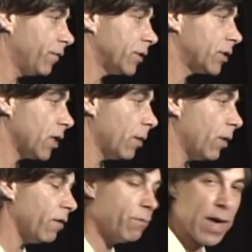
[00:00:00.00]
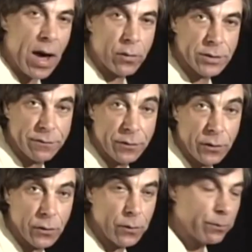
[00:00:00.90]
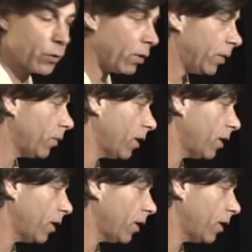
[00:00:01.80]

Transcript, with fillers: the sum of powers of two. What I mean by